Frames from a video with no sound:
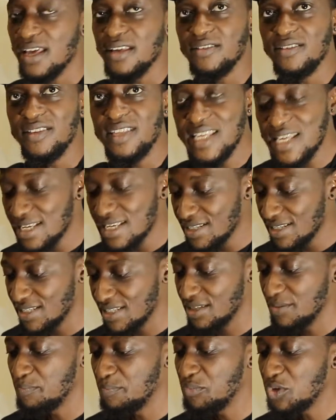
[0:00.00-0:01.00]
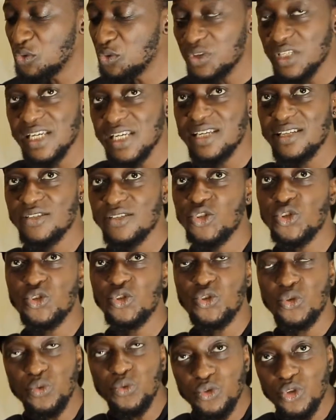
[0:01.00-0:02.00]
this built-in
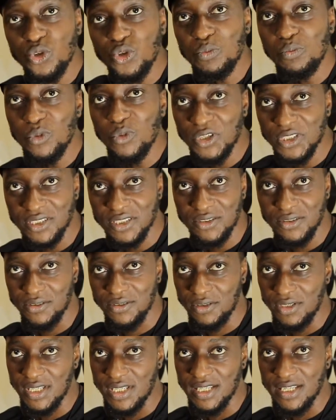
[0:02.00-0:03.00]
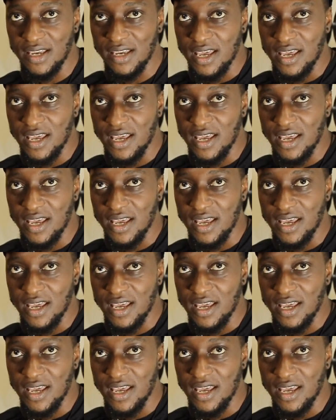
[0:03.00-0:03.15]
studio monitors.